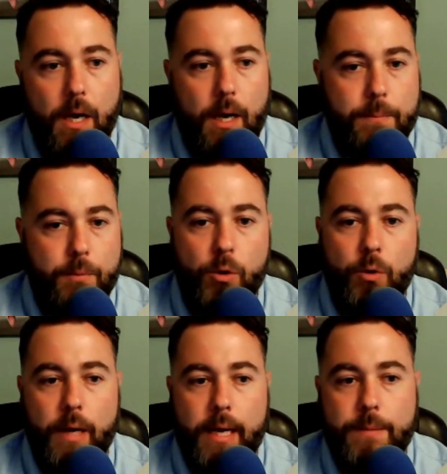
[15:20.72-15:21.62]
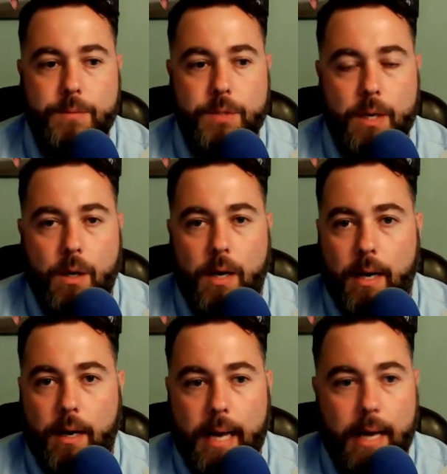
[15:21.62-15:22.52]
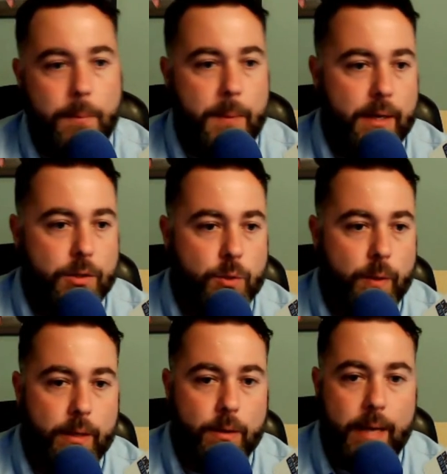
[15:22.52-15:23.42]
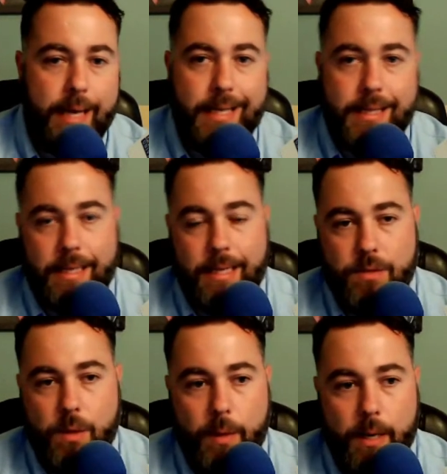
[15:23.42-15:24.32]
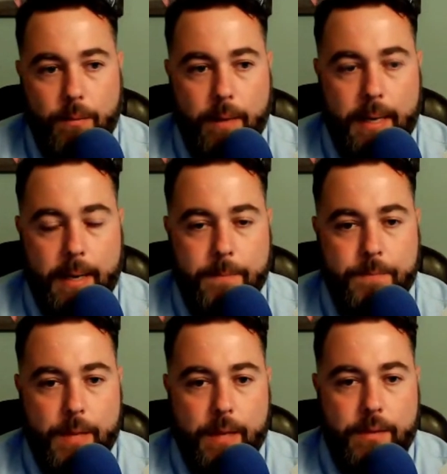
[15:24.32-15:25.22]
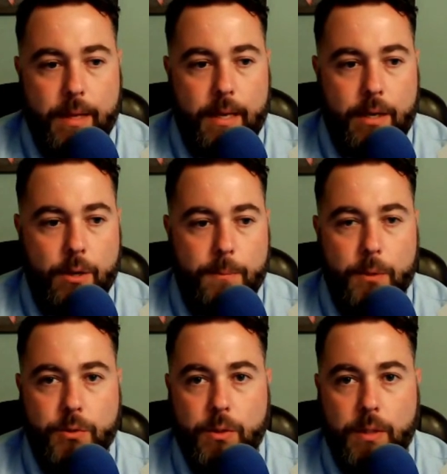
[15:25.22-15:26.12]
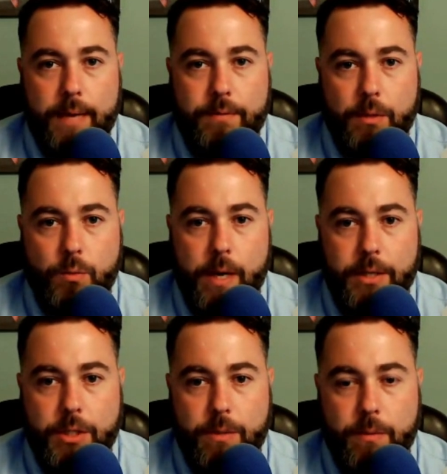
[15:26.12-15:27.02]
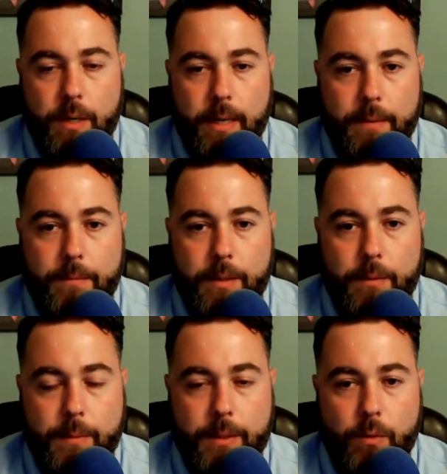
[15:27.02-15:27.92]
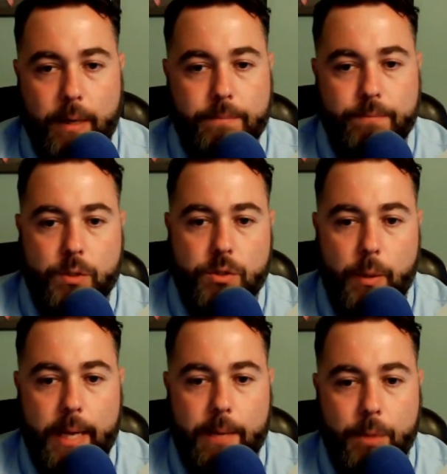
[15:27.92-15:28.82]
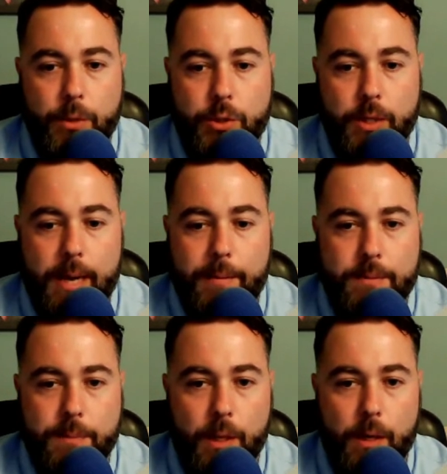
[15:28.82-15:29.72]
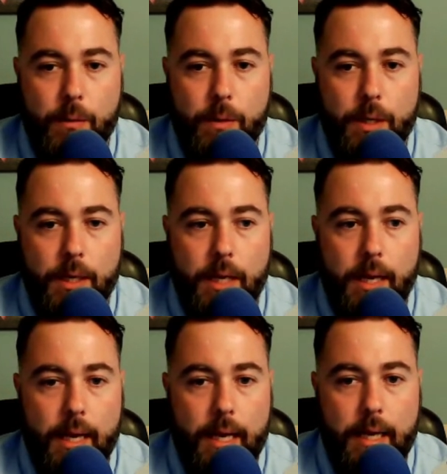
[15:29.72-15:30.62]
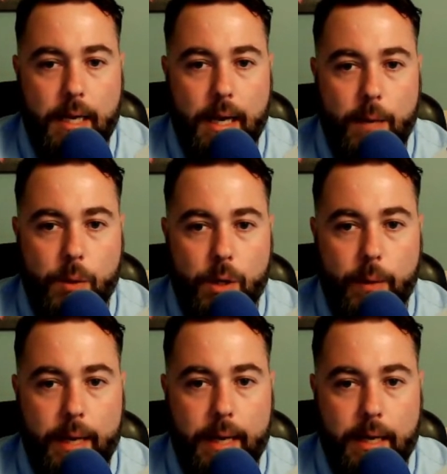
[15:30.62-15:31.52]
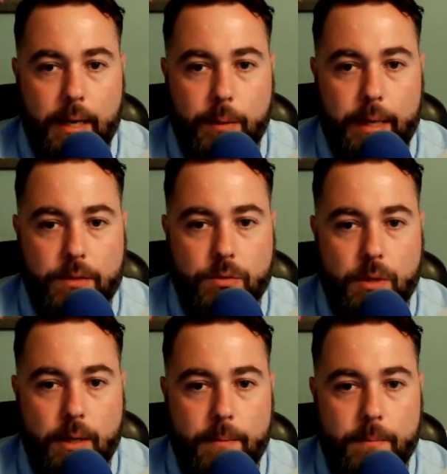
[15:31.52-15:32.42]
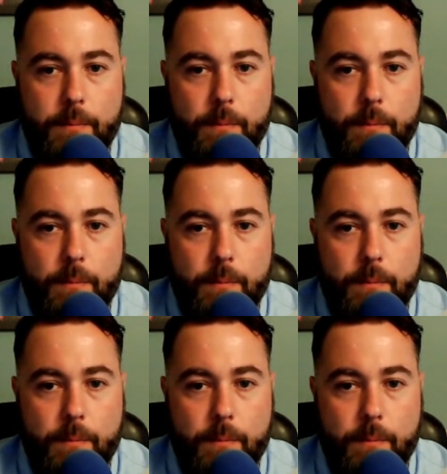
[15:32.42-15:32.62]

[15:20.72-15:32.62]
programs, how to pick a trainer, anything that's going on right now that in their personal life that is watching? It would be great. Just go ahead and post your comments below, and I will go ahead and I will answer them